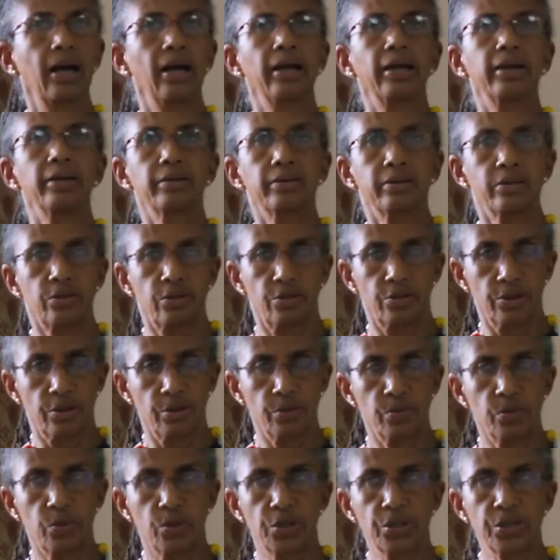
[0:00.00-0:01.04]
It
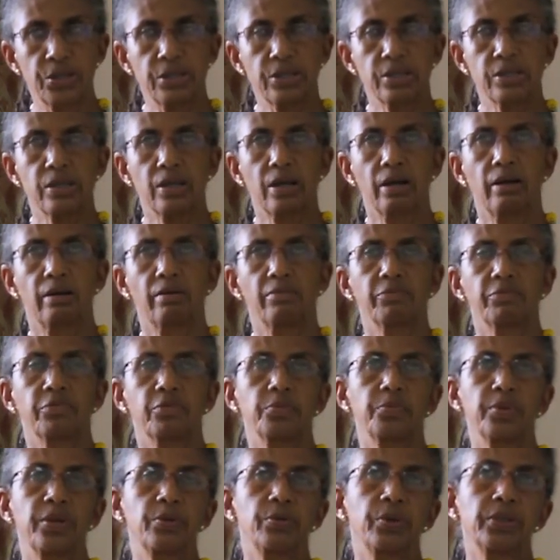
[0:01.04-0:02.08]
certainly was. For
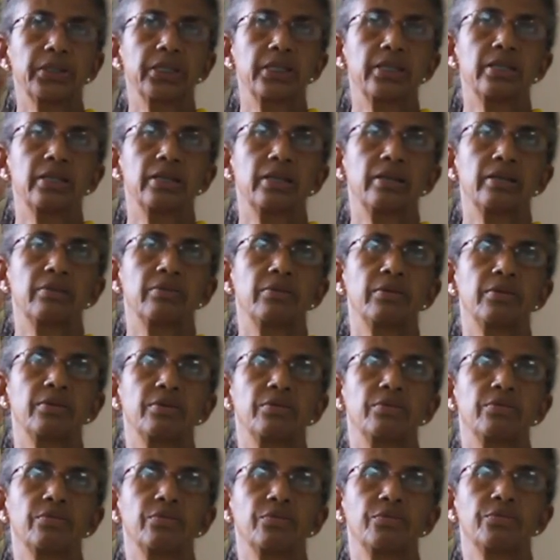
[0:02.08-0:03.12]
me, what it did
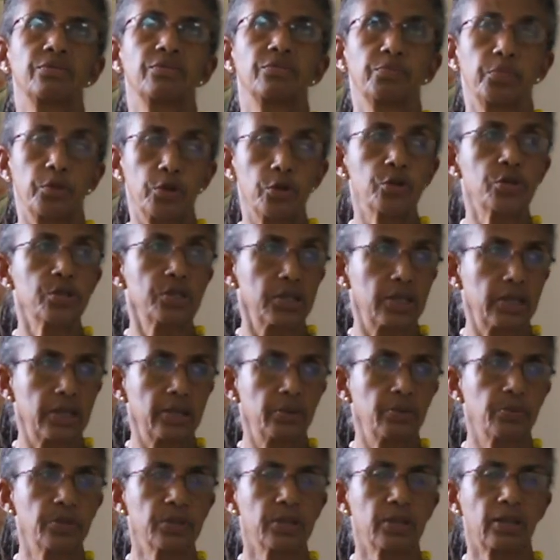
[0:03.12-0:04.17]
personally
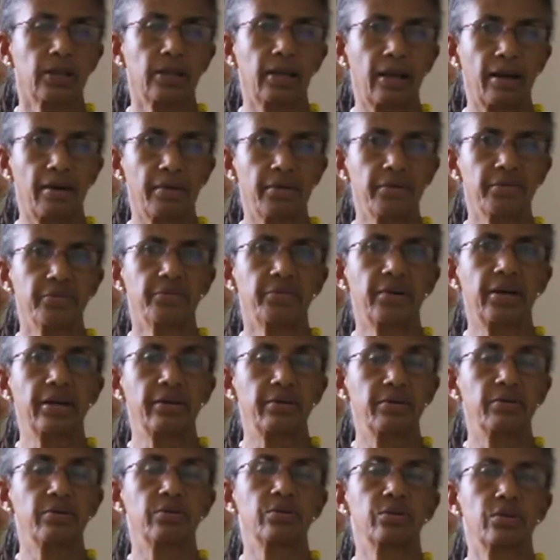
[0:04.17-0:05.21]
was clarify
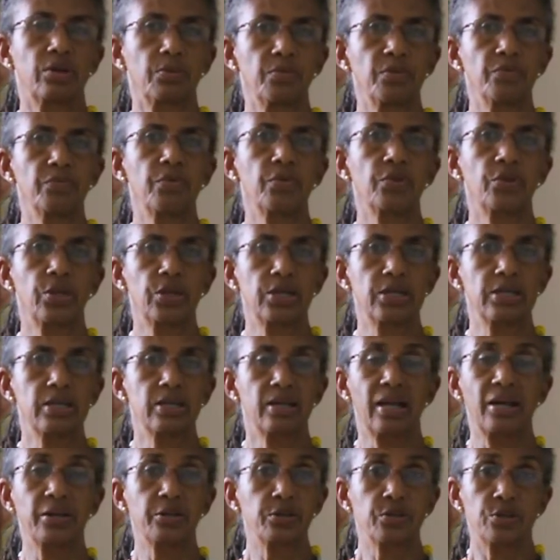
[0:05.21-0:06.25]
some of the things
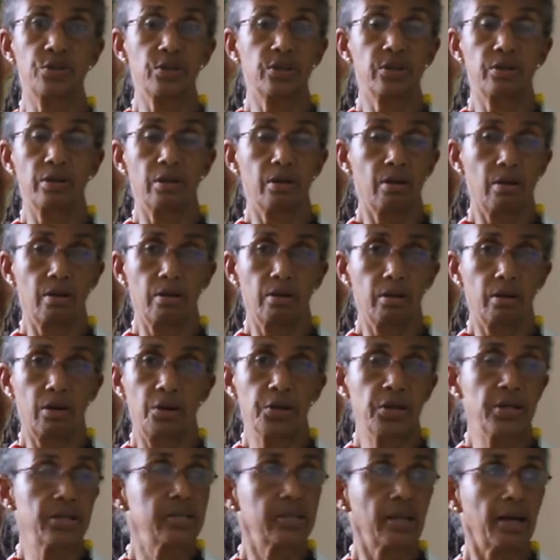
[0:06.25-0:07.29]
that I just didn't
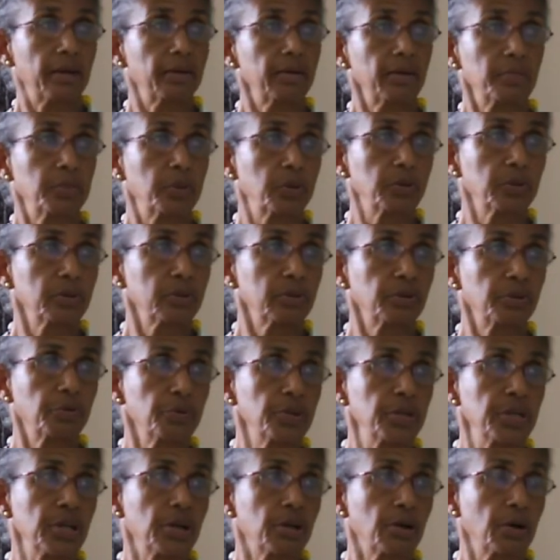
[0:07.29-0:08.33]
understand about the
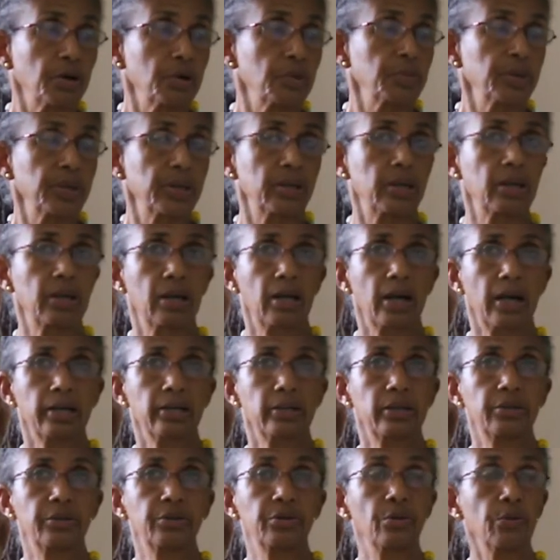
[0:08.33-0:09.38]
green economy. I
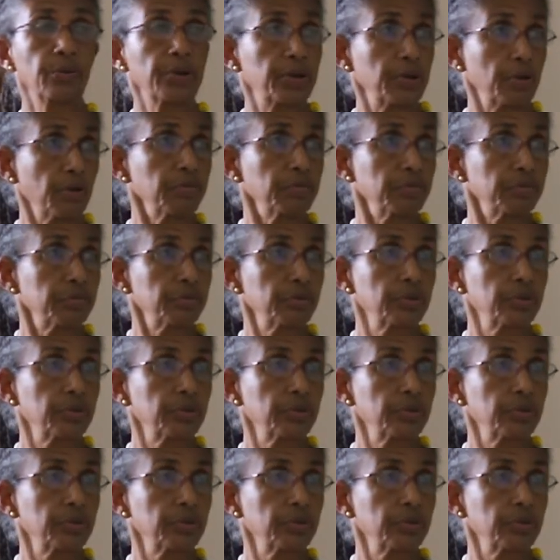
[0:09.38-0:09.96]
didn't know enough.